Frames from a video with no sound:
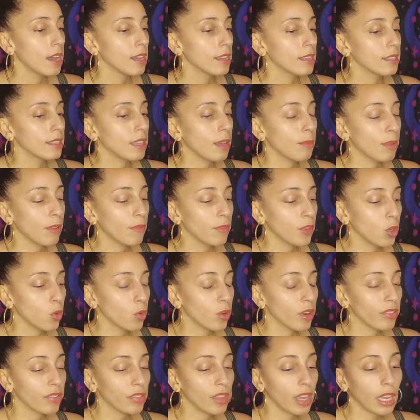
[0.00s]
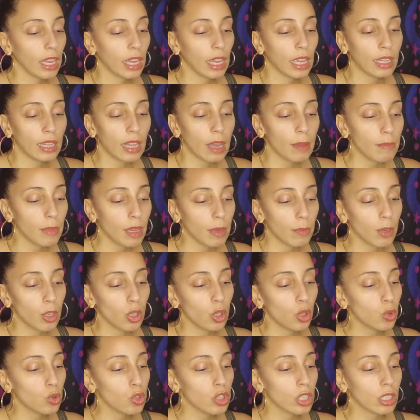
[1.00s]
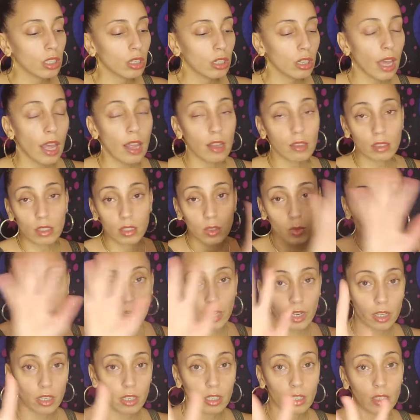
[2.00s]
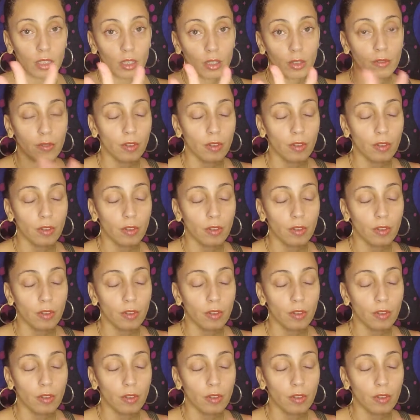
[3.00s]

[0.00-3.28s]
some of you are thinking that maybe you should look elsewhere